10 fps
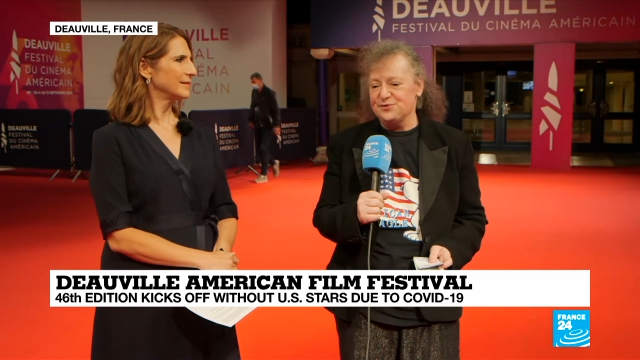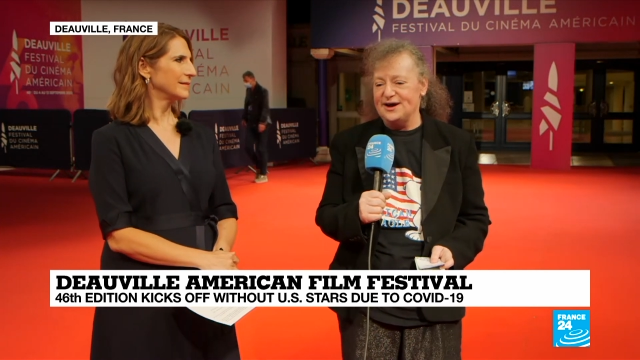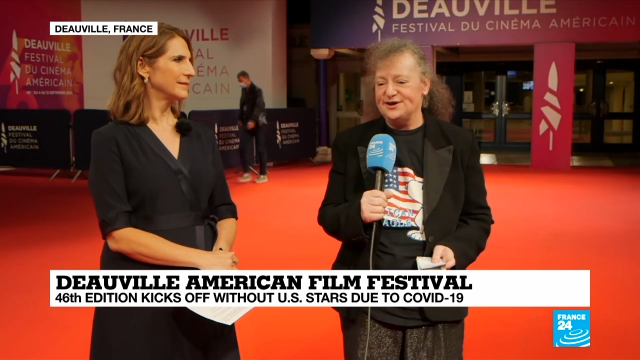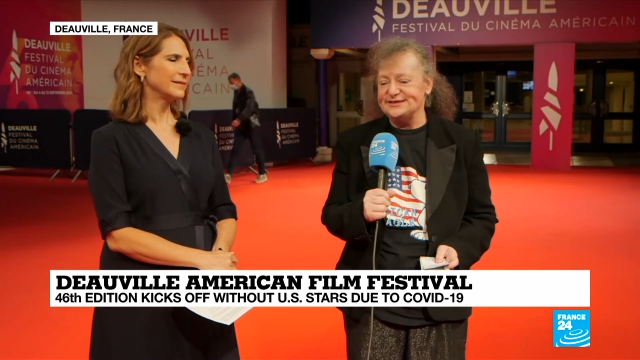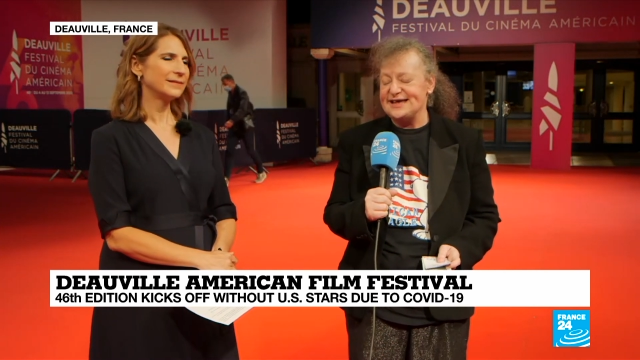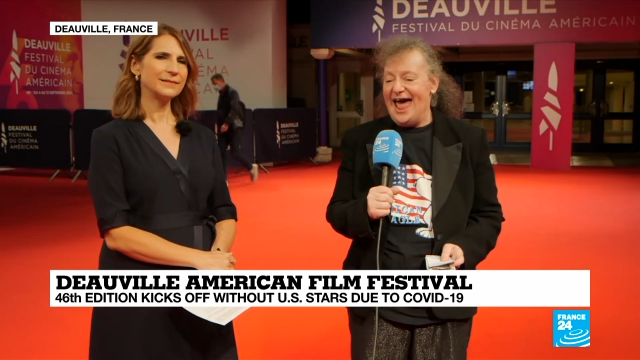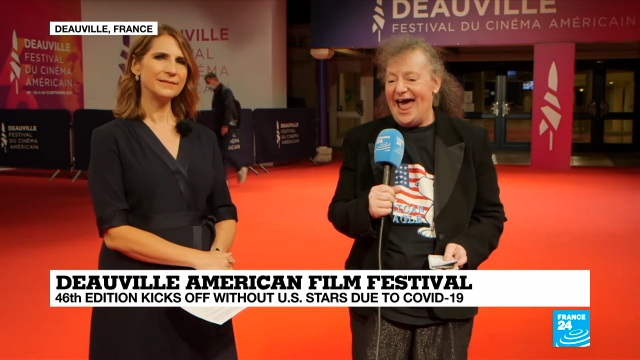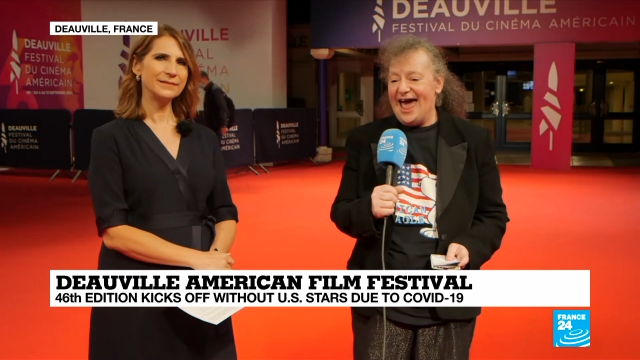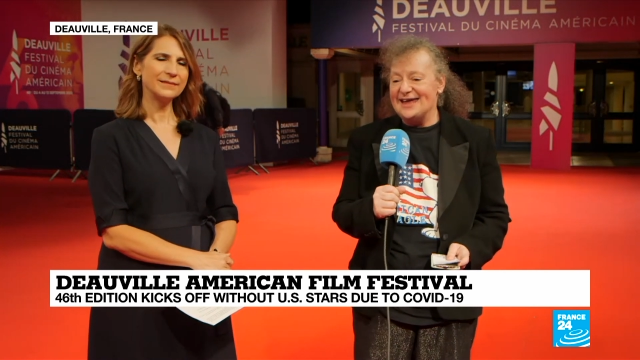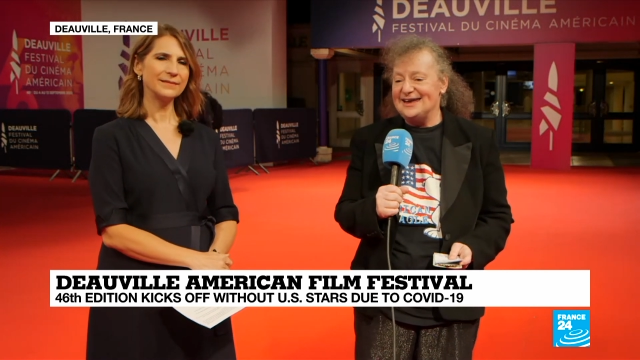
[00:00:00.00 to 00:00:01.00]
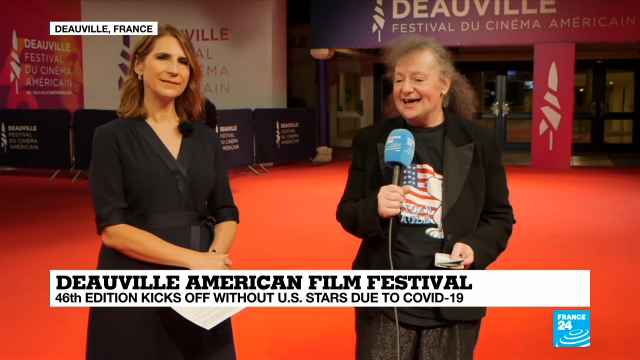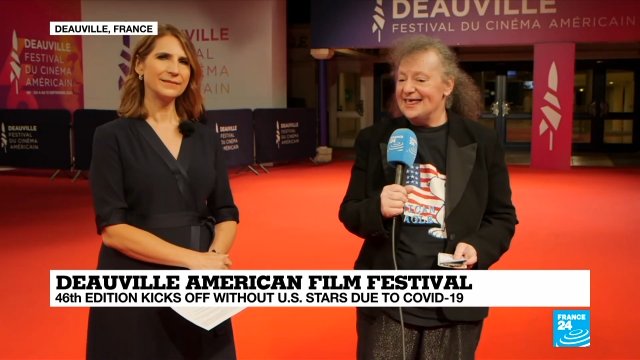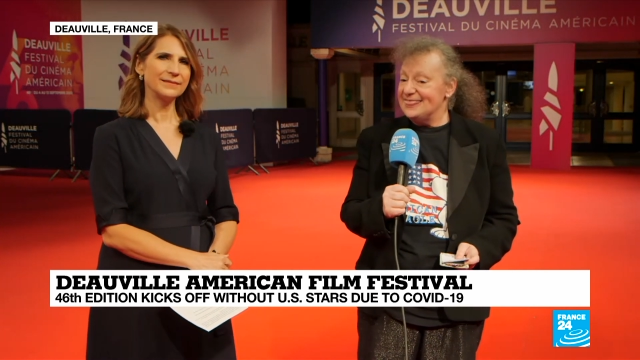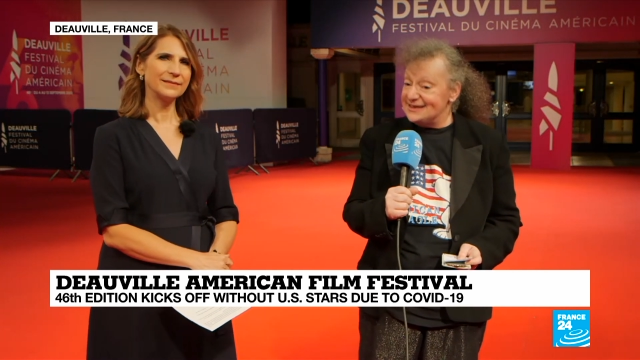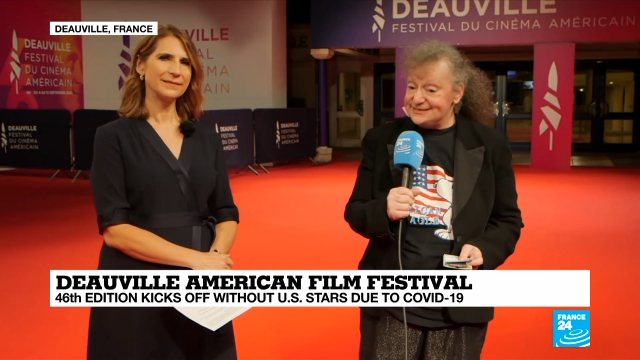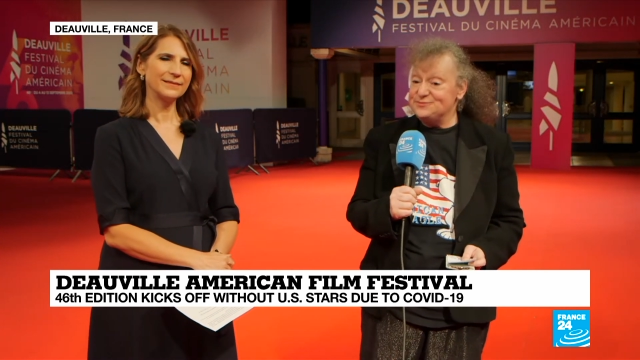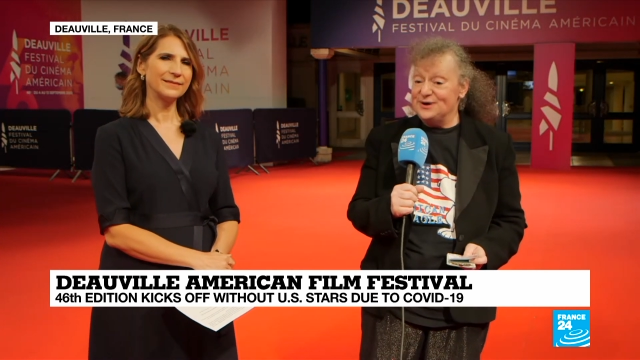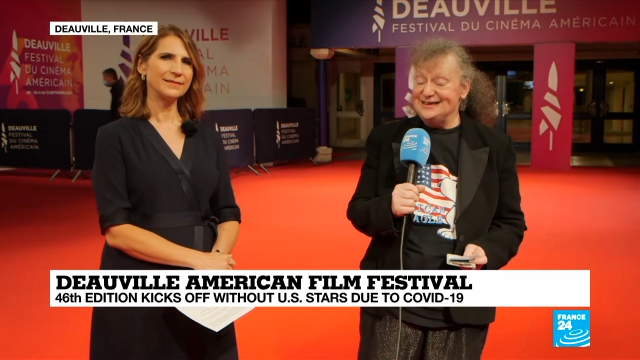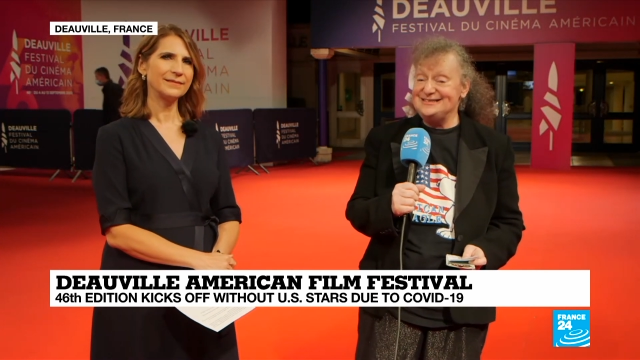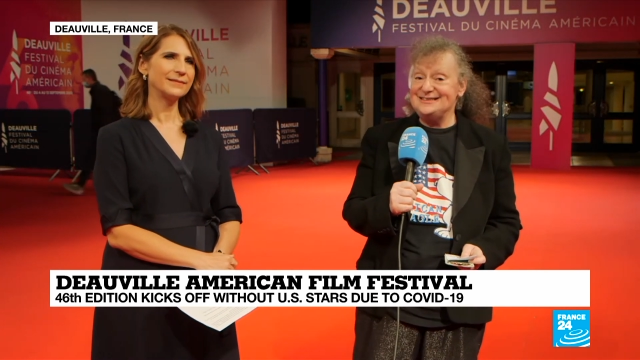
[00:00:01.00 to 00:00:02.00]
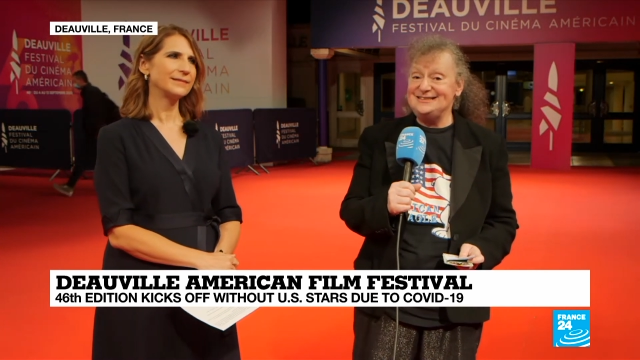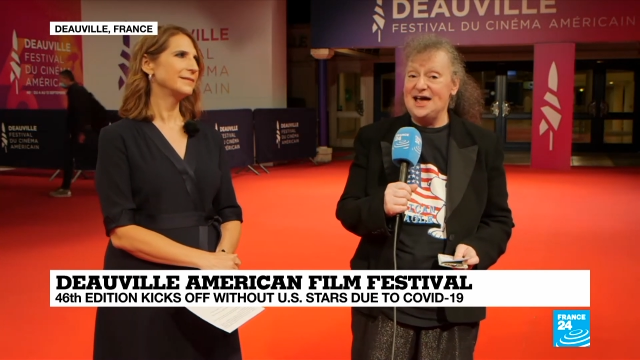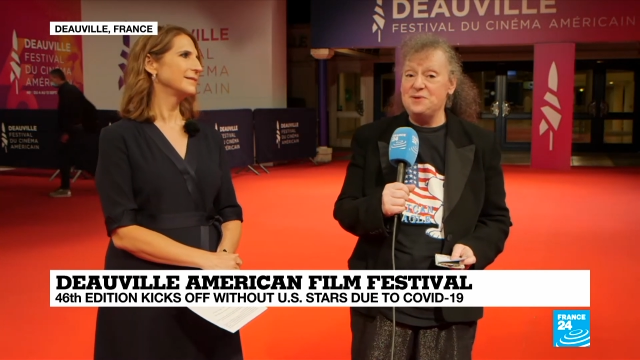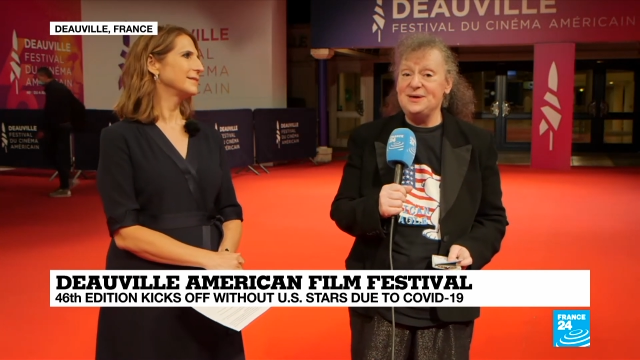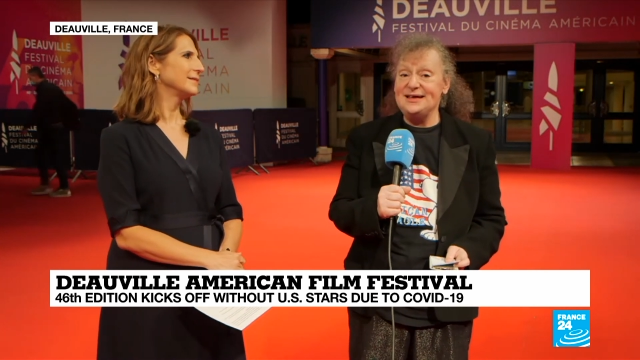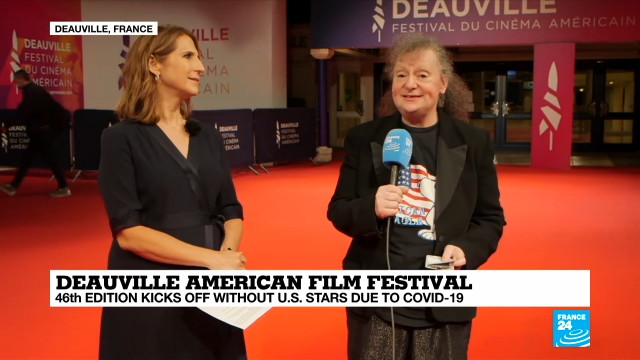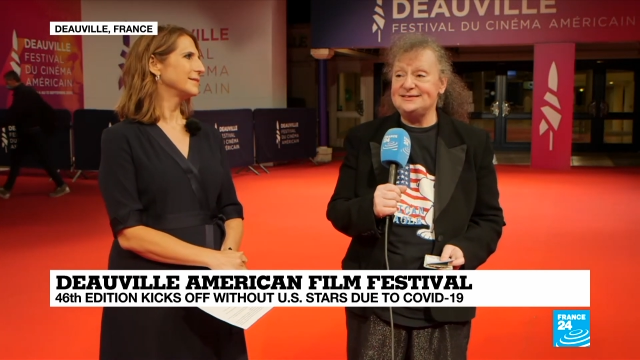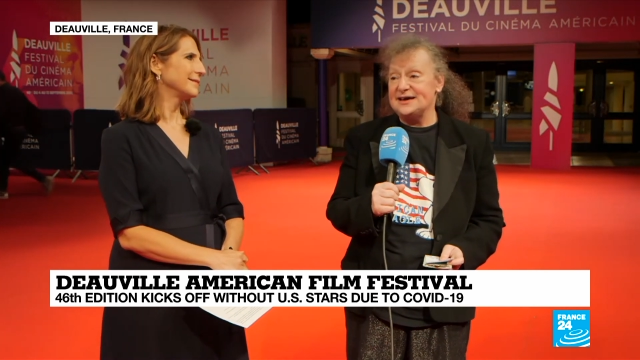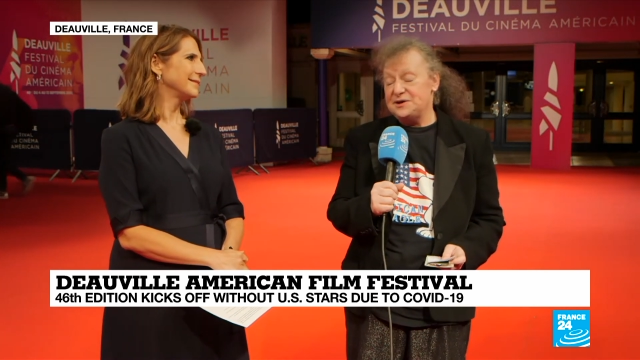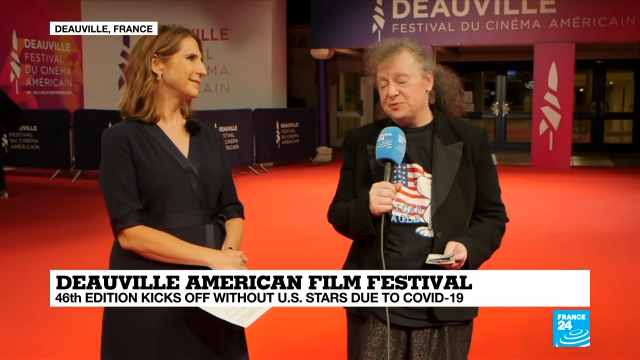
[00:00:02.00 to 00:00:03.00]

Speaker 1: writers, and uh, this one is a gem. It it, uh, it